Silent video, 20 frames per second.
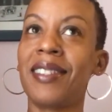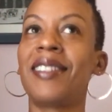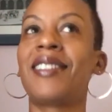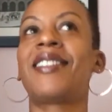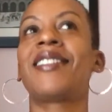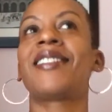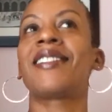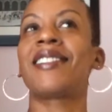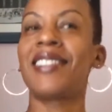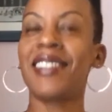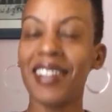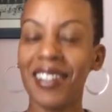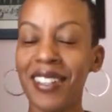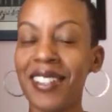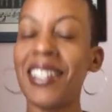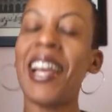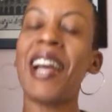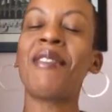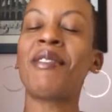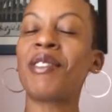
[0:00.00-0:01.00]
Just the other
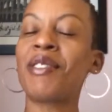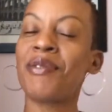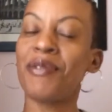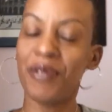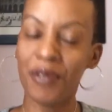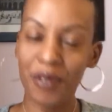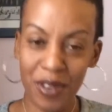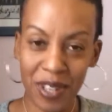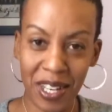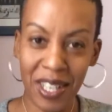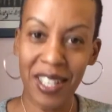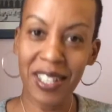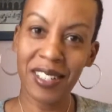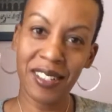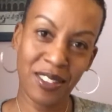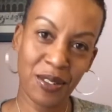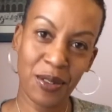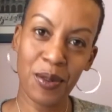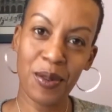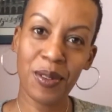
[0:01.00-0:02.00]
day I was 40
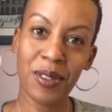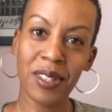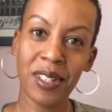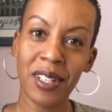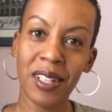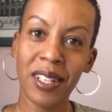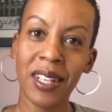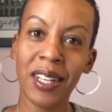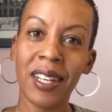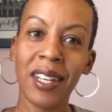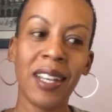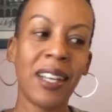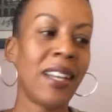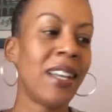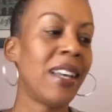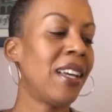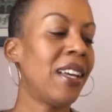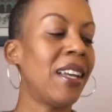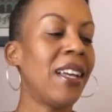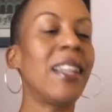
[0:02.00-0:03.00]
years old.
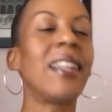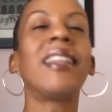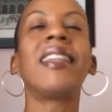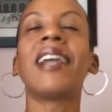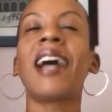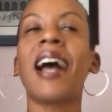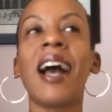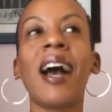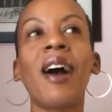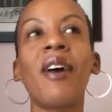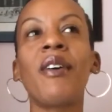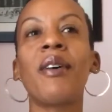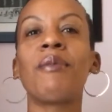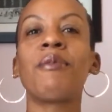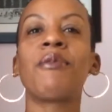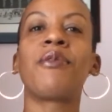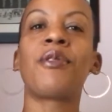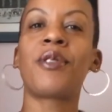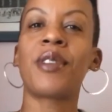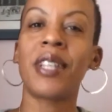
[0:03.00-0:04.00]
And now I'm
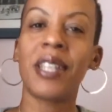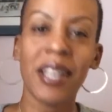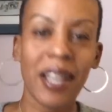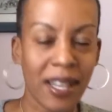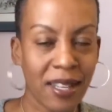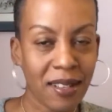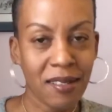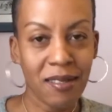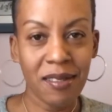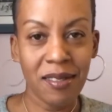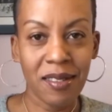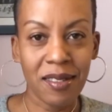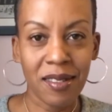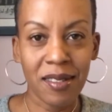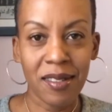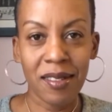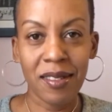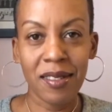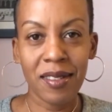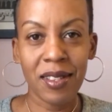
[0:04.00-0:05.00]
48.
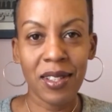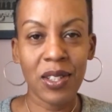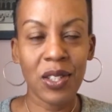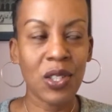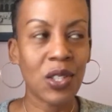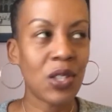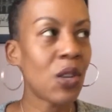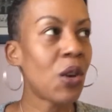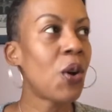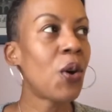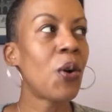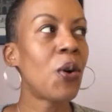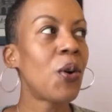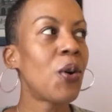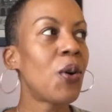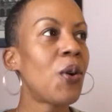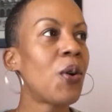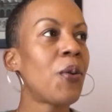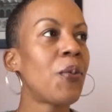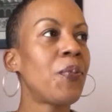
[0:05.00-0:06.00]

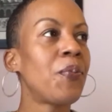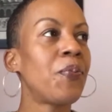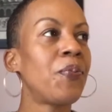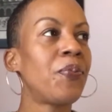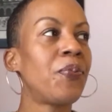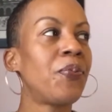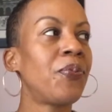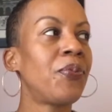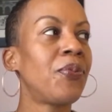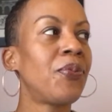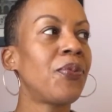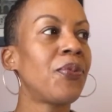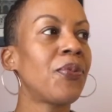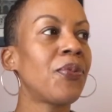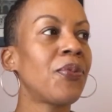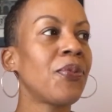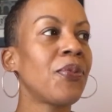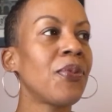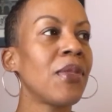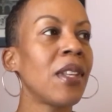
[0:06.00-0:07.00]
So
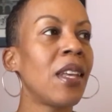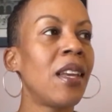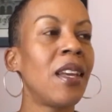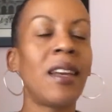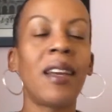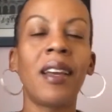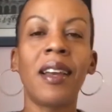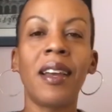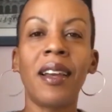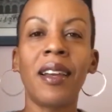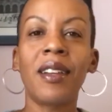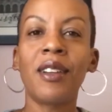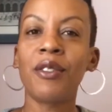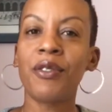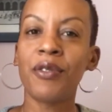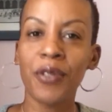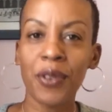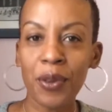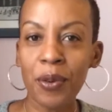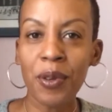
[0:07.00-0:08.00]
in a
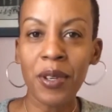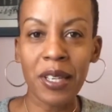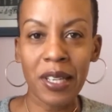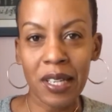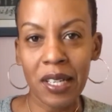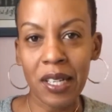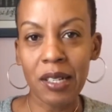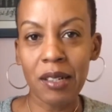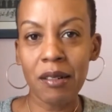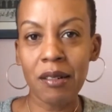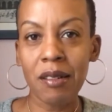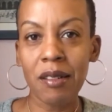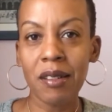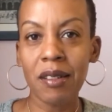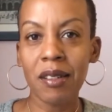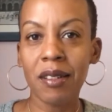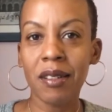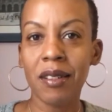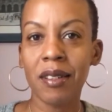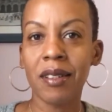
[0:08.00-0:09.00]
few years,
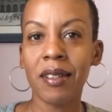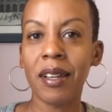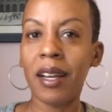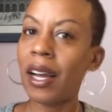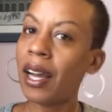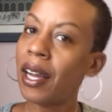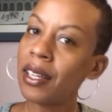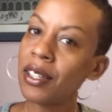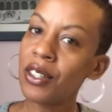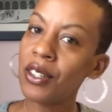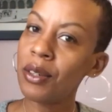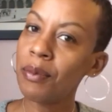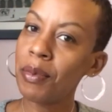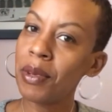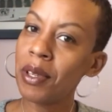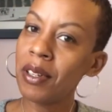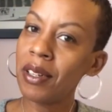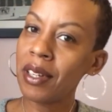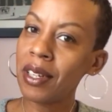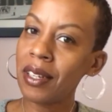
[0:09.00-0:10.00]
I should
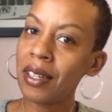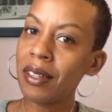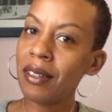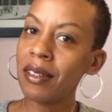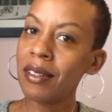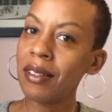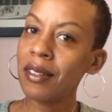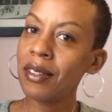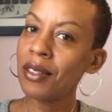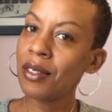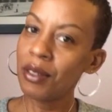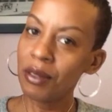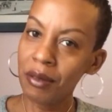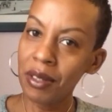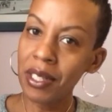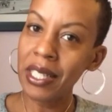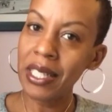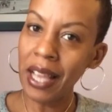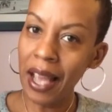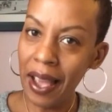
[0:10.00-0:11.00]
be looking to
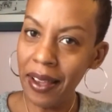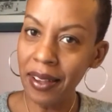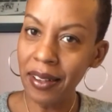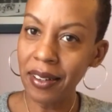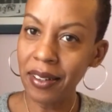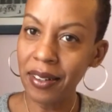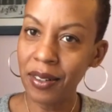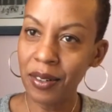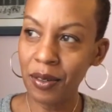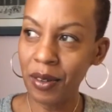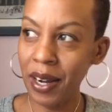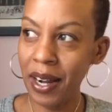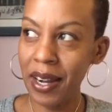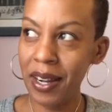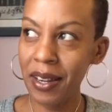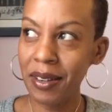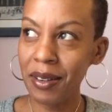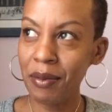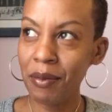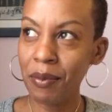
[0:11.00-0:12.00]
retire,
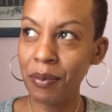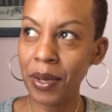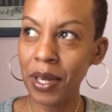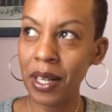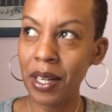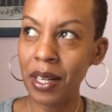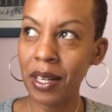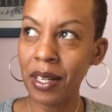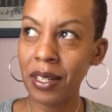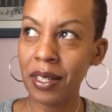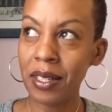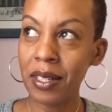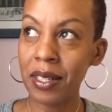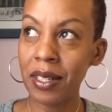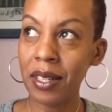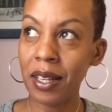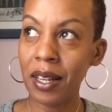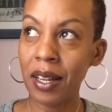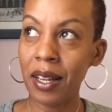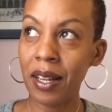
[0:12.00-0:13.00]
right? But
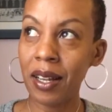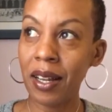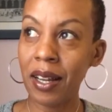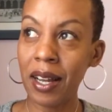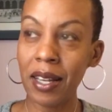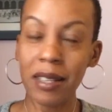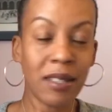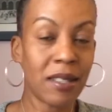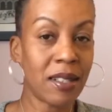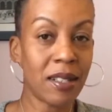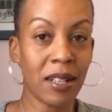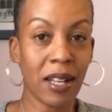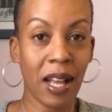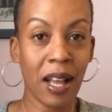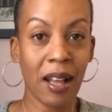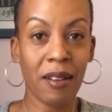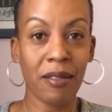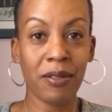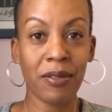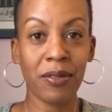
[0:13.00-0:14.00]
I still
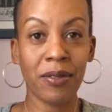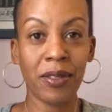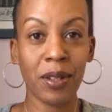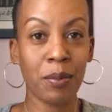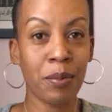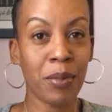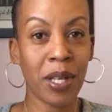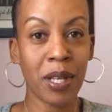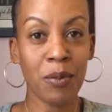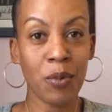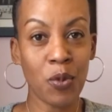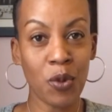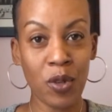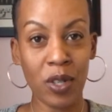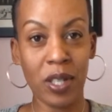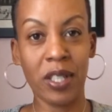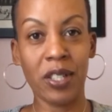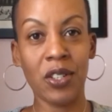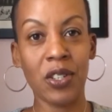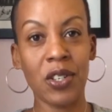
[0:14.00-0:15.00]
have a big
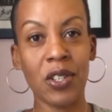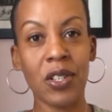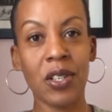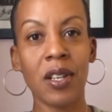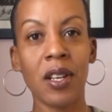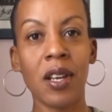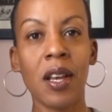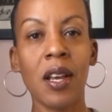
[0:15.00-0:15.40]
mortgage.